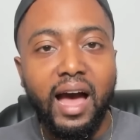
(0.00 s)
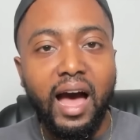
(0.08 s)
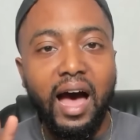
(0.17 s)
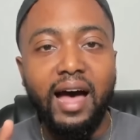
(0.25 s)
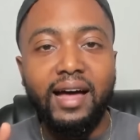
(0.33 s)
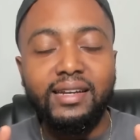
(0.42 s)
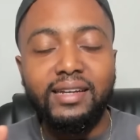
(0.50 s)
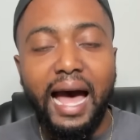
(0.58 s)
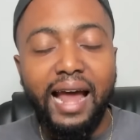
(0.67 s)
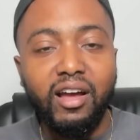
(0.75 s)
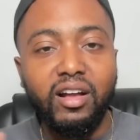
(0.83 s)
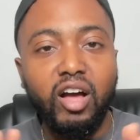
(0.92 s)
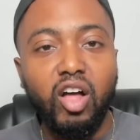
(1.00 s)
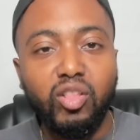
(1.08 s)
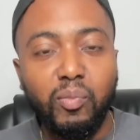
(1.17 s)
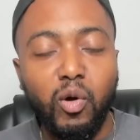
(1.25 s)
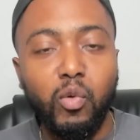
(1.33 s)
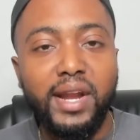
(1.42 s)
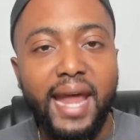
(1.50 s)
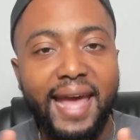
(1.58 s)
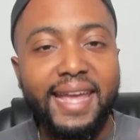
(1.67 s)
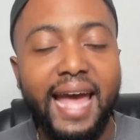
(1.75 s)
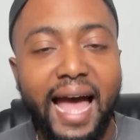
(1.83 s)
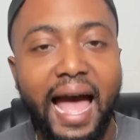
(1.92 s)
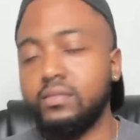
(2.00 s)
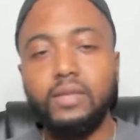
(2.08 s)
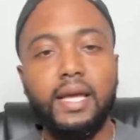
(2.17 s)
Not uncomfortable with that guy